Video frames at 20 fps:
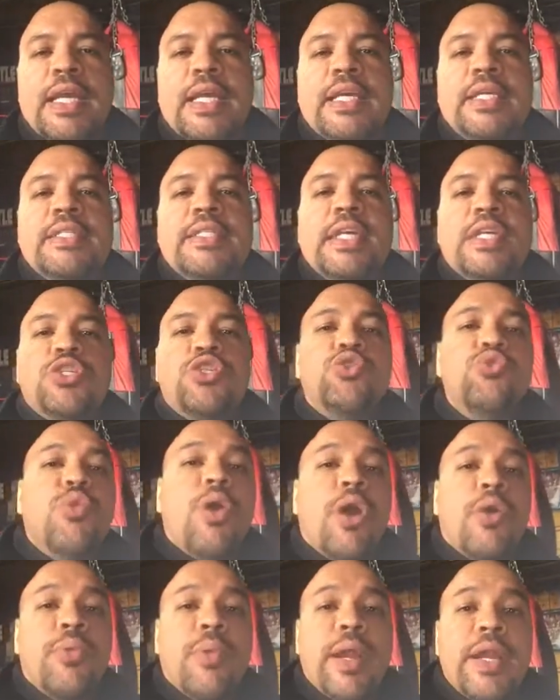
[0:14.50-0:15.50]
is that you
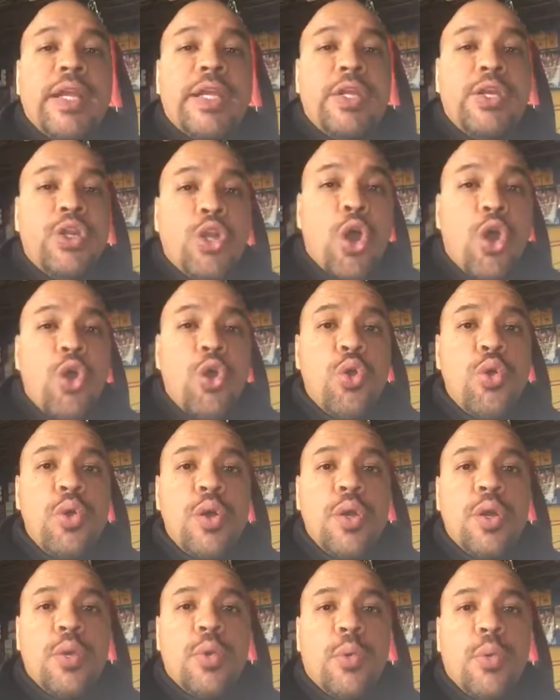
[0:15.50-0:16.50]
already know
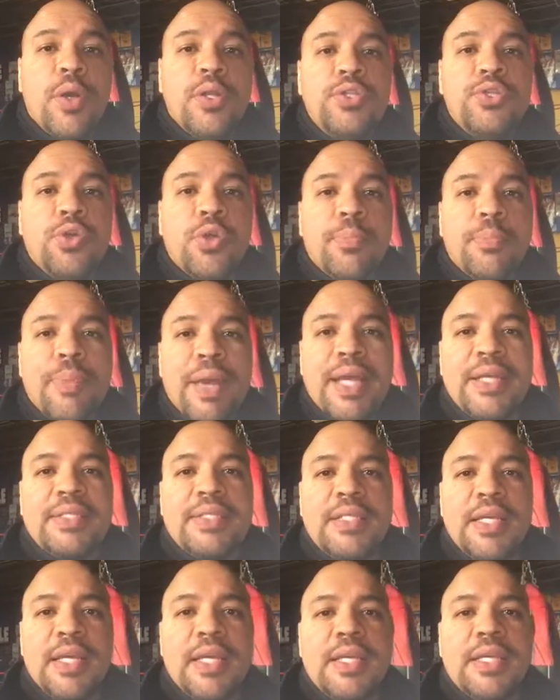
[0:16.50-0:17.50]
what your
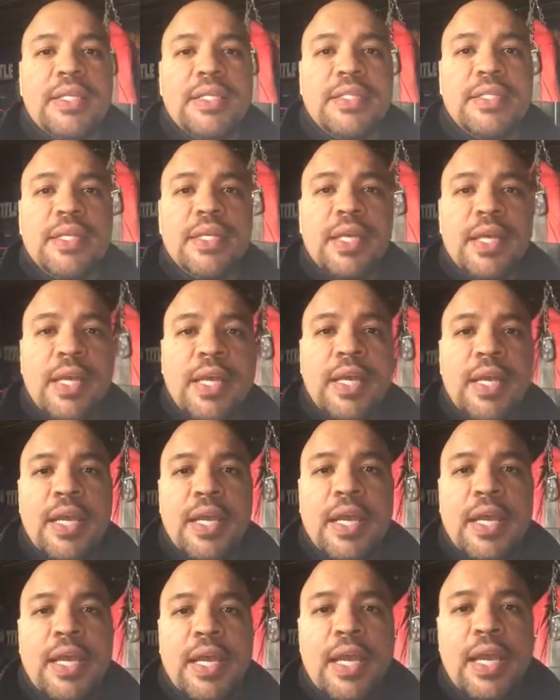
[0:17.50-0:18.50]
best is,
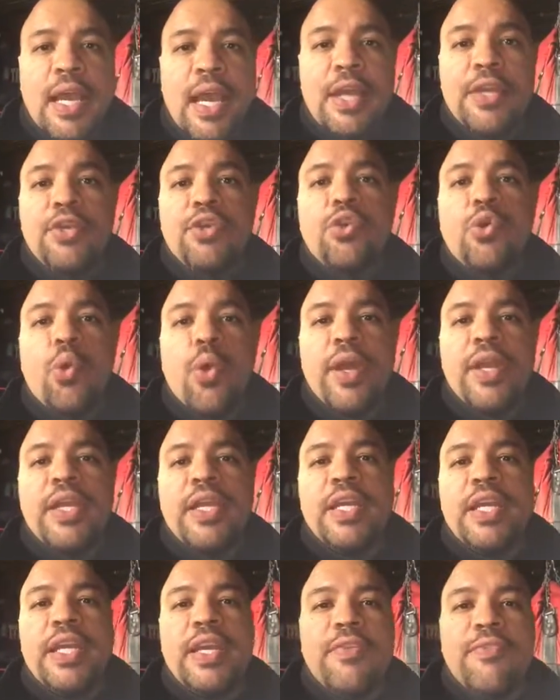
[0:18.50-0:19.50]
and you're going
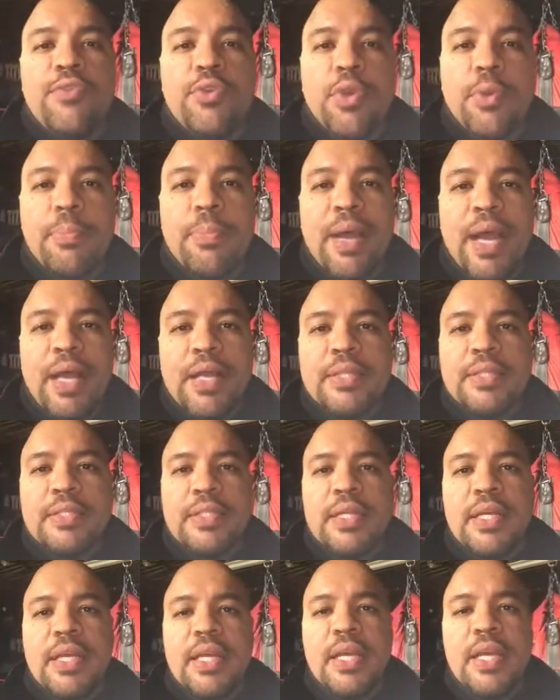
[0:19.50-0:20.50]
to give your
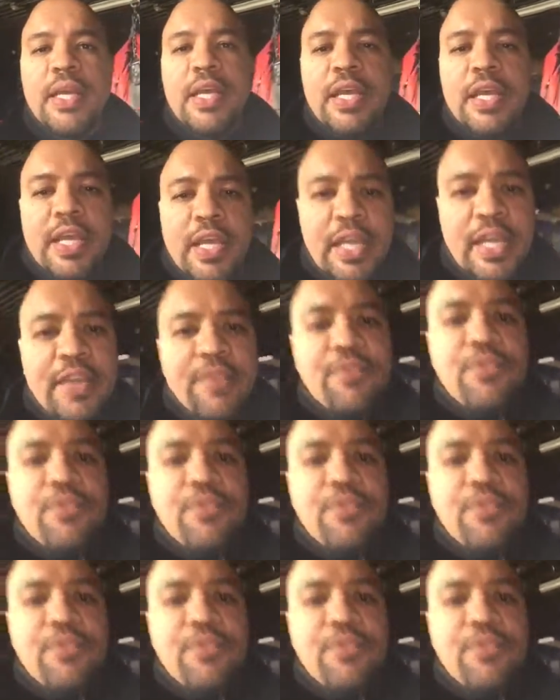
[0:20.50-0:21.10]
best. And